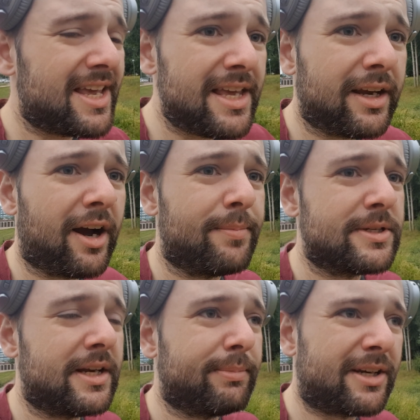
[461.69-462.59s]
he
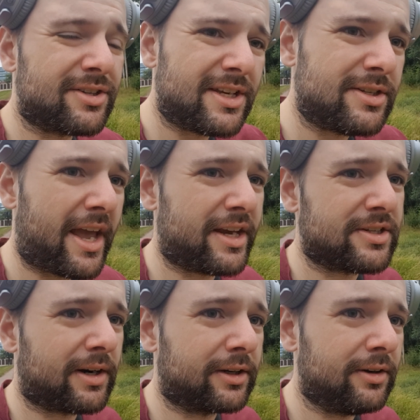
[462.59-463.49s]
comes in because he's
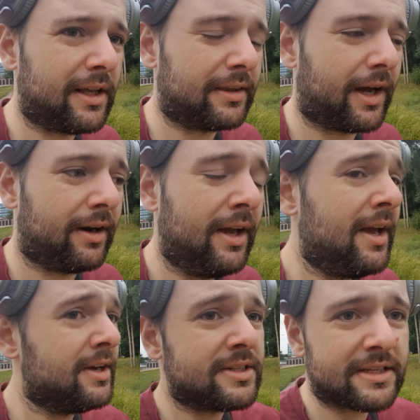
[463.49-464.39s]
extra good at that.
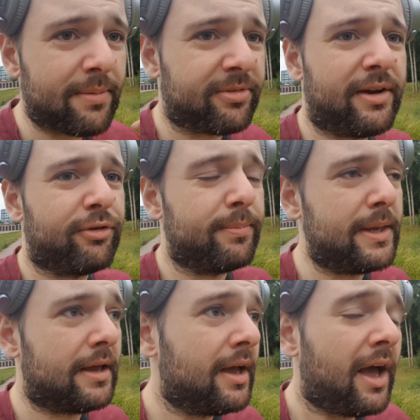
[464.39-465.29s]
Same thing for me.